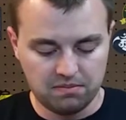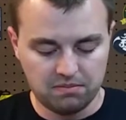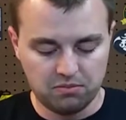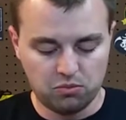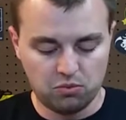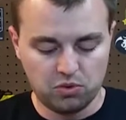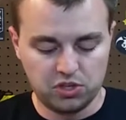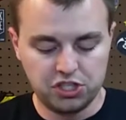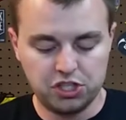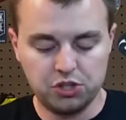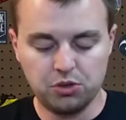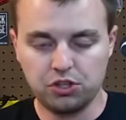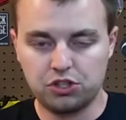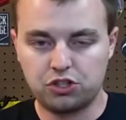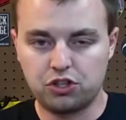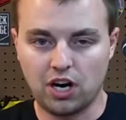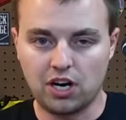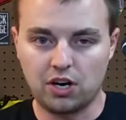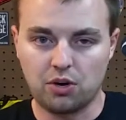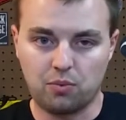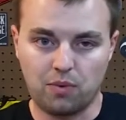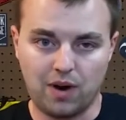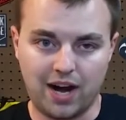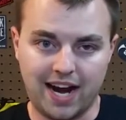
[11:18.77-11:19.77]
when you would try
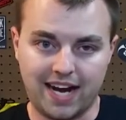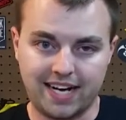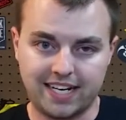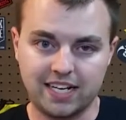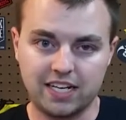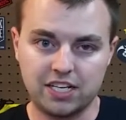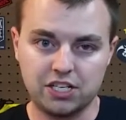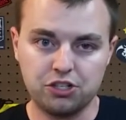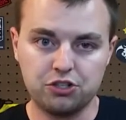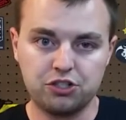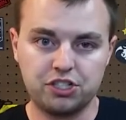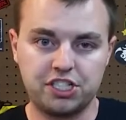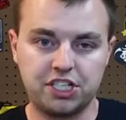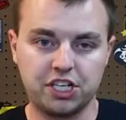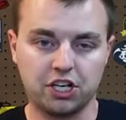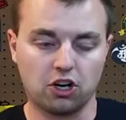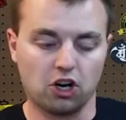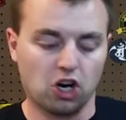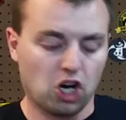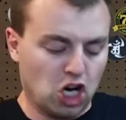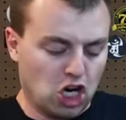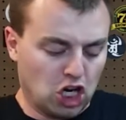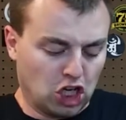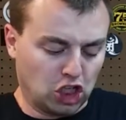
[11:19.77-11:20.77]
to rack it, you'd just
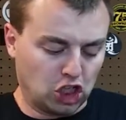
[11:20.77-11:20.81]
hear,